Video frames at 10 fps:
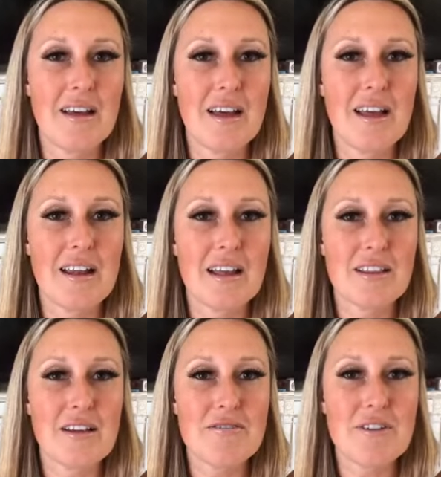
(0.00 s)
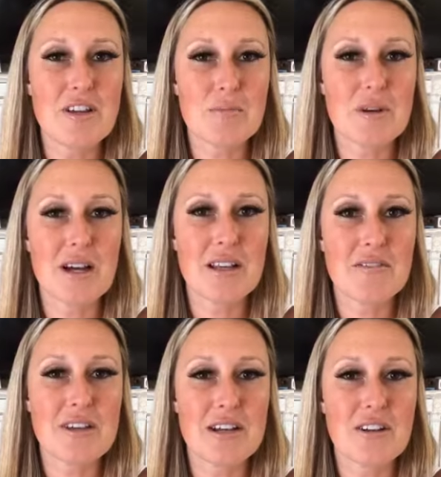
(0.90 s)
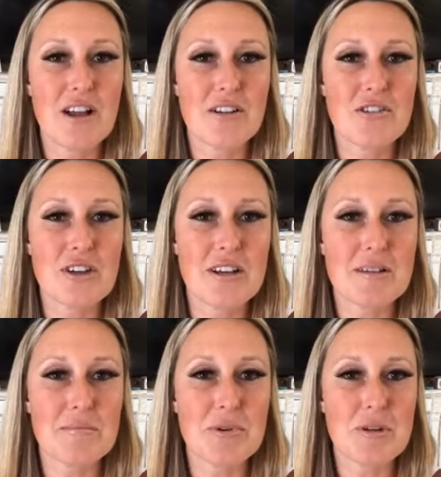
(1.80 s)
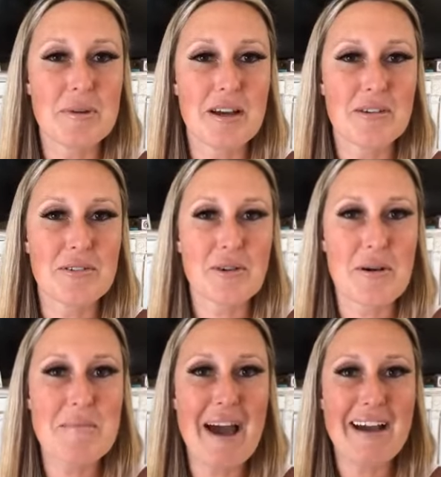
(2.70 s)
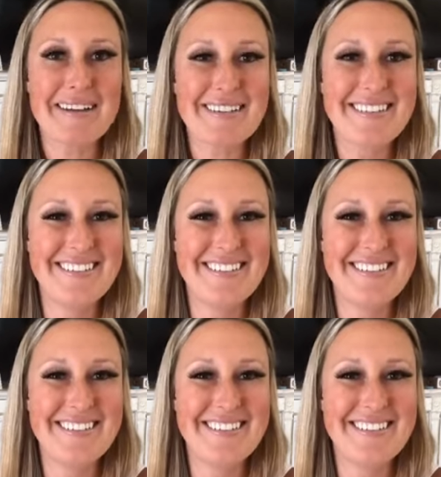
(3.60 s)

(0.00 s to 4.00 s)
and I love Facebook, I love technology, and it booted me out, so I'm back.